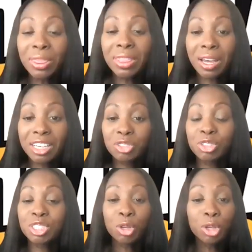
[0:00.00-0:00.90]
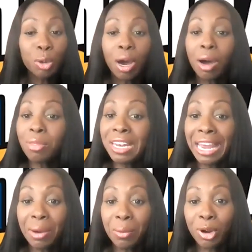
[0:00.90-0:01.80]
in the country. So you own the
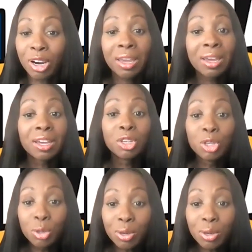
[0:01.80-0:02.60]
network. You